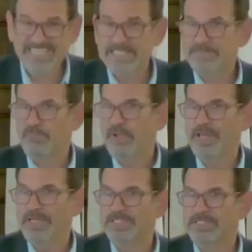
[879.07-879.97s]
its
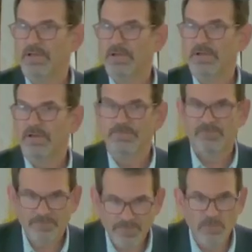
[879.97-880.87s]
praise
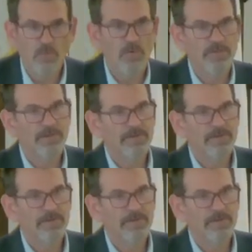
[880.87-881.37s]
from the Lord.